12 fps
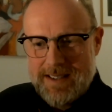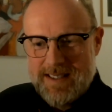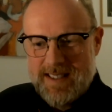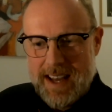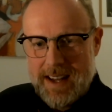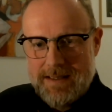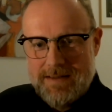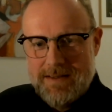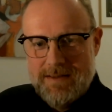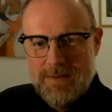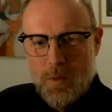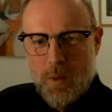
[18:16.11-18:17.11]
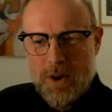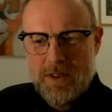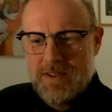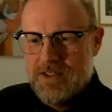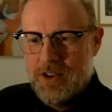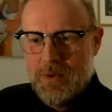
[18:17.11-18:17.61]
Is that worth
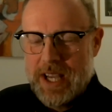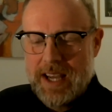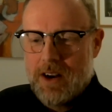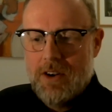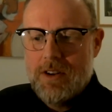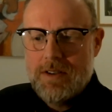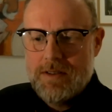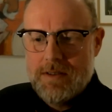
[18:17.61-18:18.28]
doing at all?